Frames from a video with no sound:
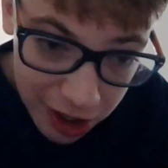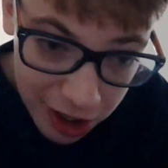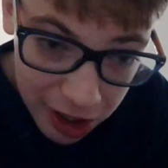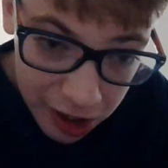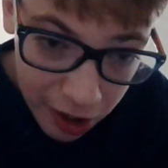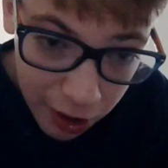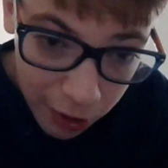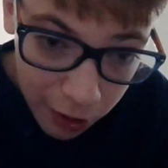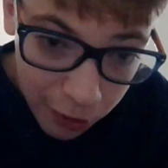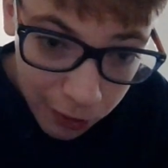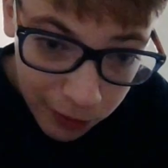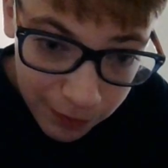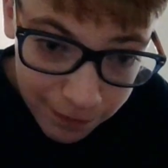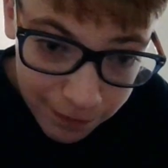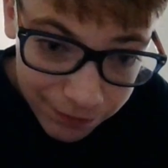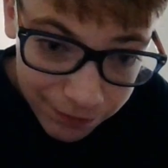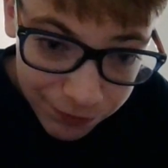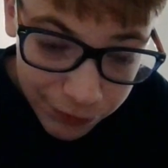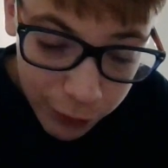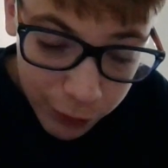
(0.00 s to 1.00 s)
so,
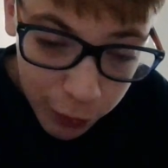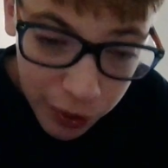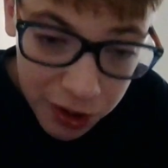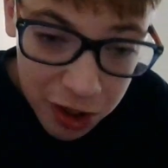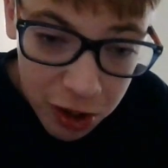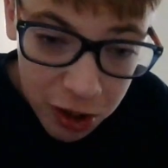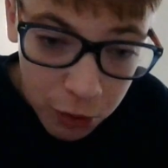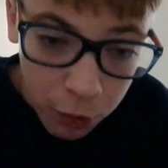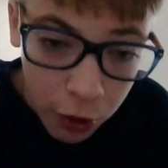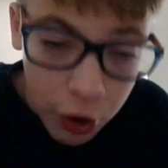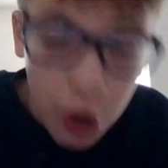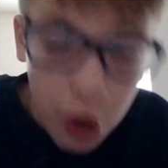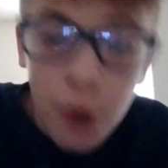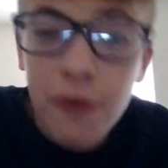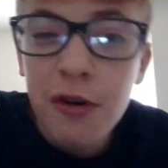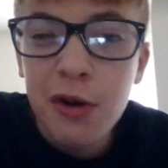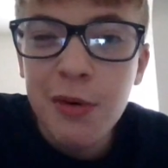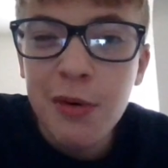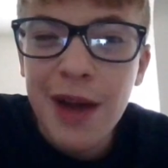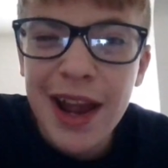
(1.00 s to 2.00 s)
what's the word,
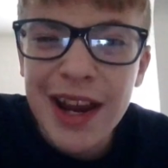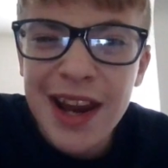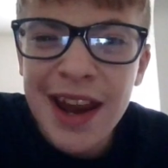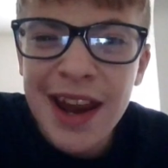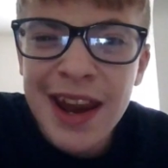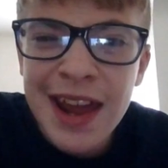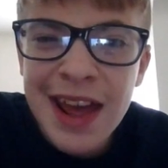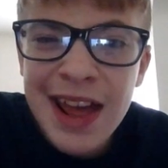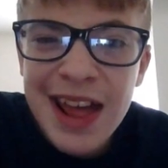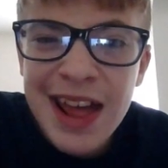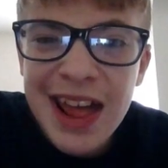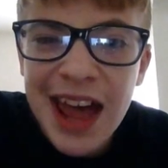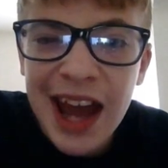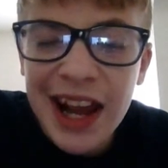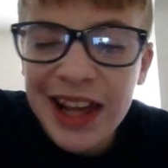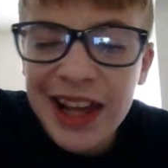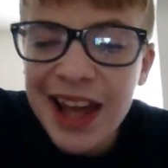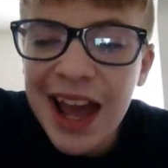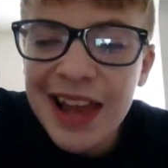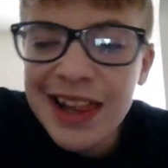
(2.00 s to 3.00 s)
overrated. And
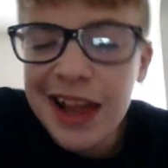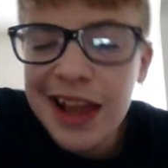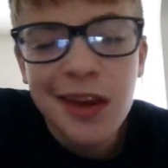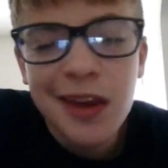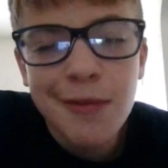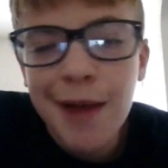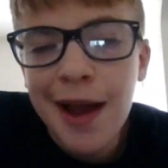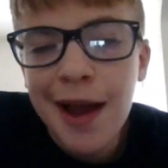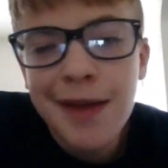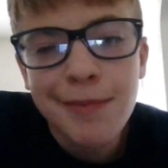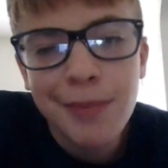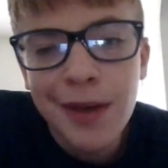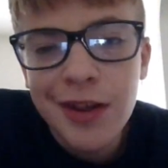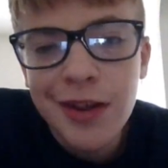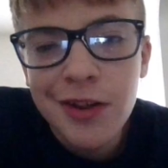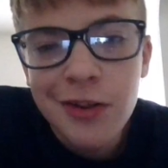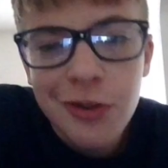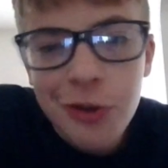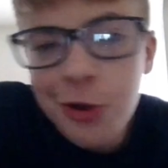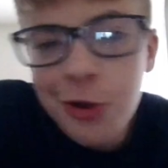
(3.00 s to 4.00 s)
again, that's my
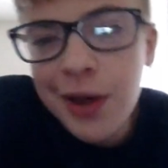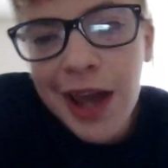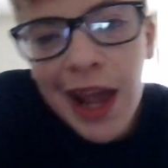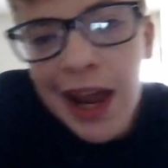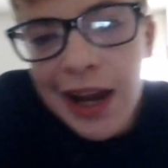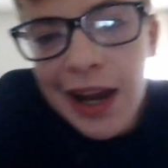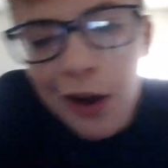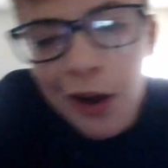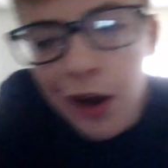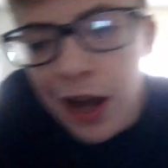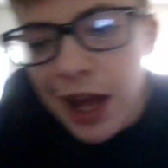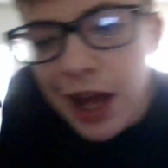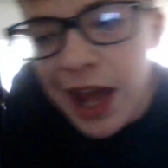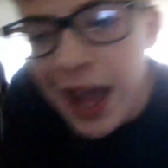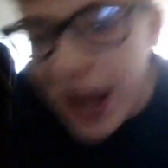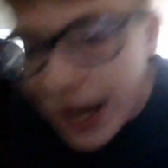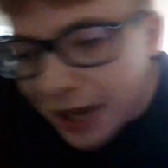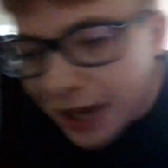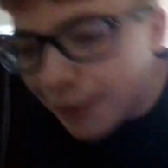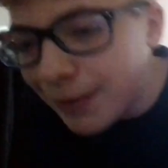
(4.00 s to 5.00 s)
opinion. You can't
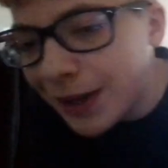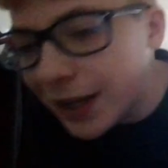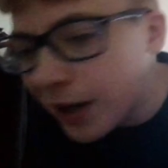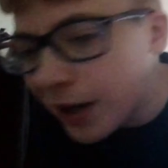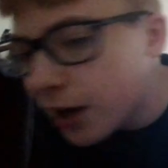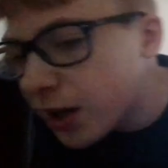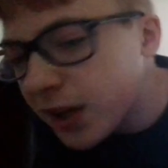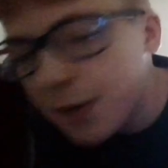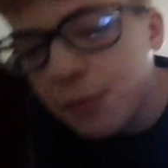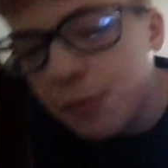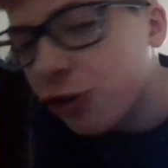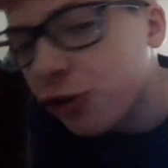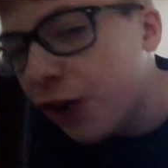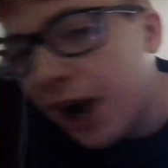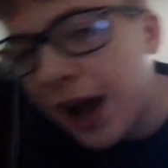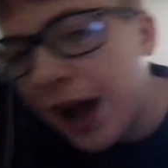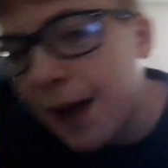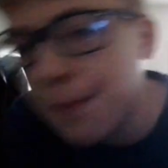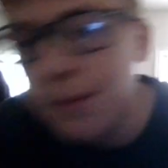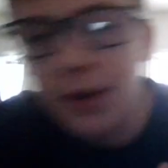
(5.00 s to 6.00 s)
hate me and
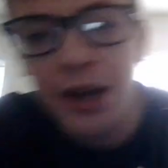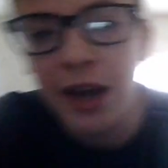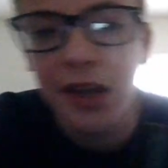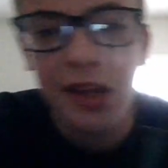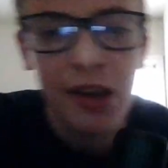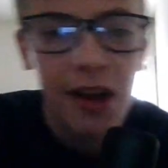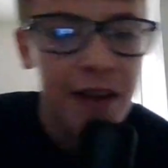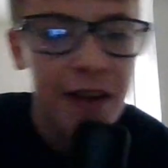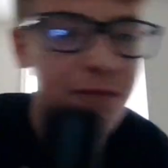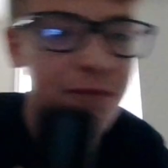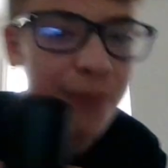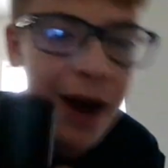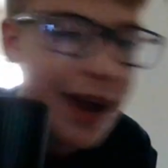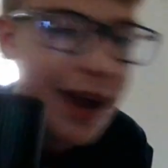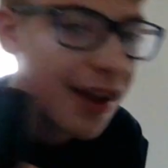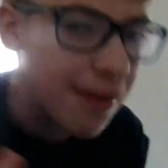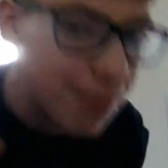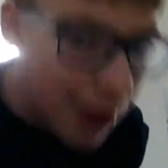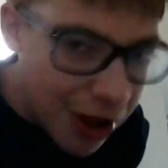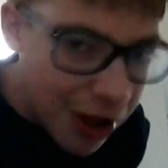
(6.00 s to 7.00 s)
unsubscribe because of my
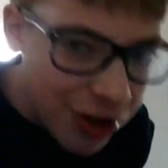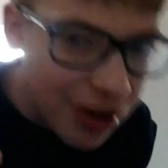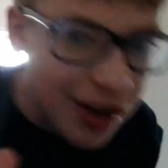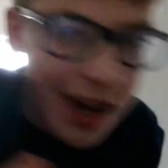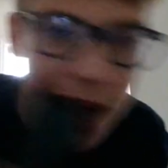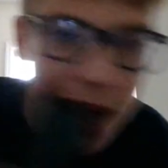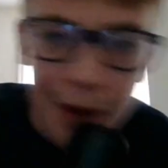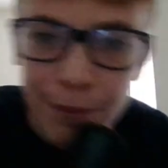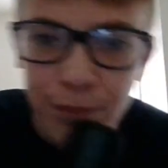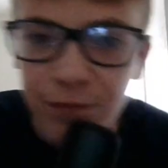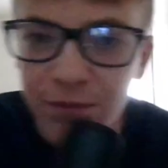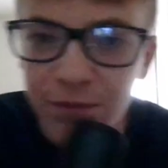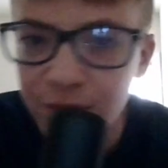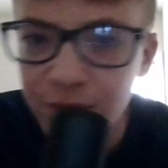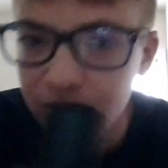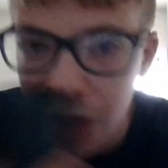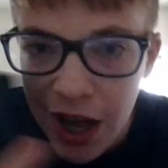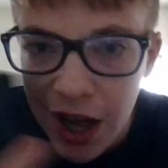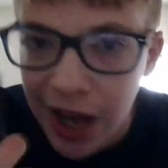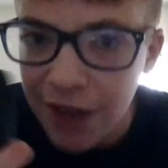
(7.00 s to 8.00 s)
opinion. I'm
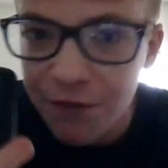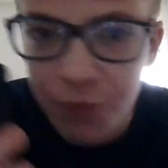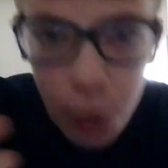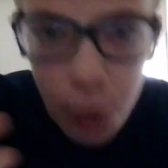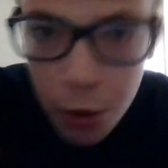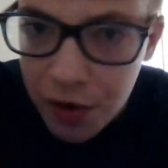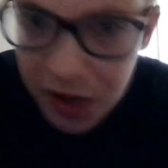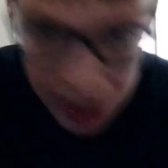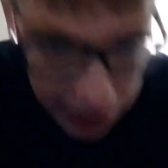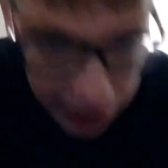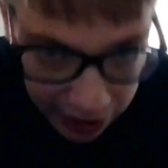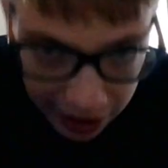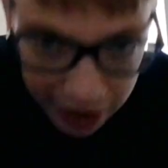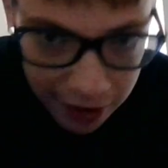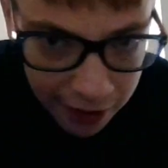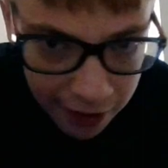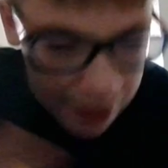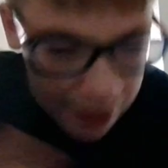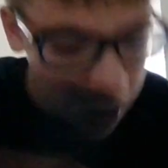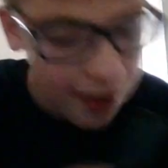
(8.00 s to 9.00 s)
not forcing it.
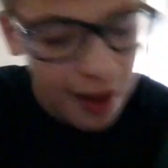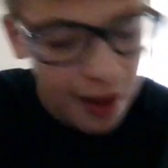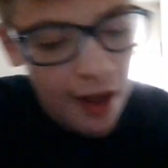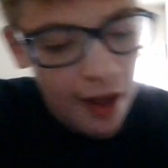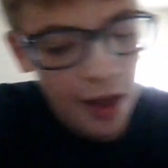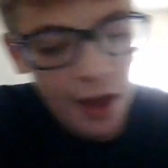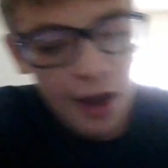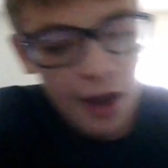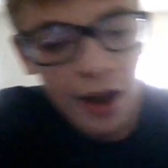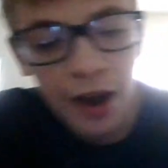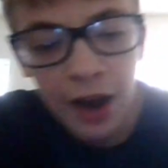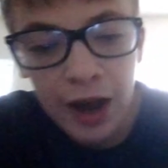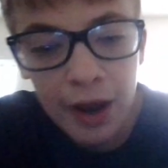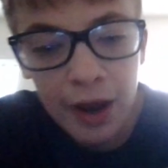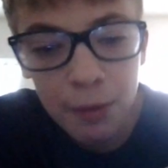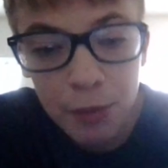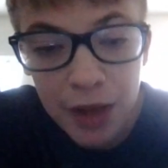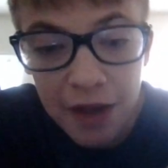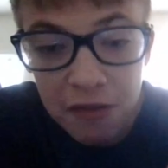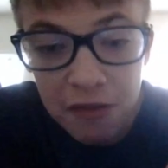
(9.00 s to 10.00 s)

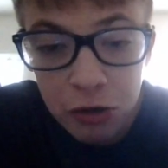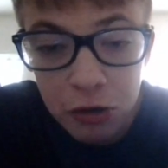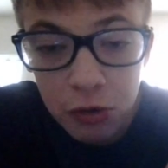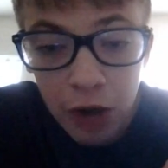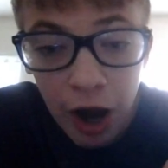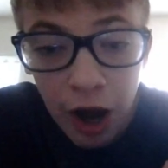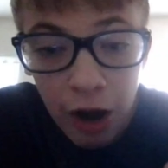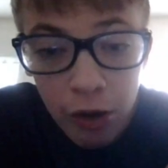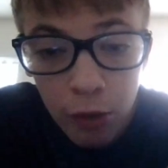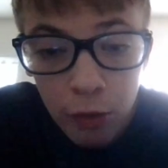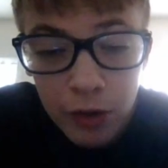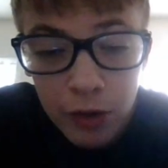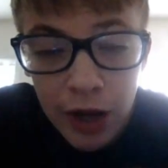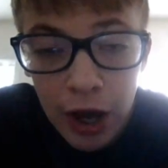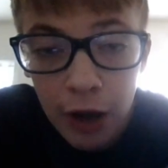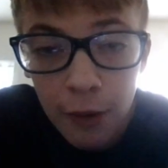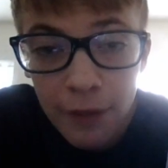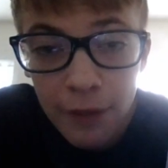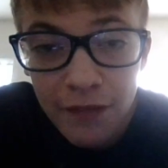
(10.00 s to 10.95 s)
We have Sugaru. Now, the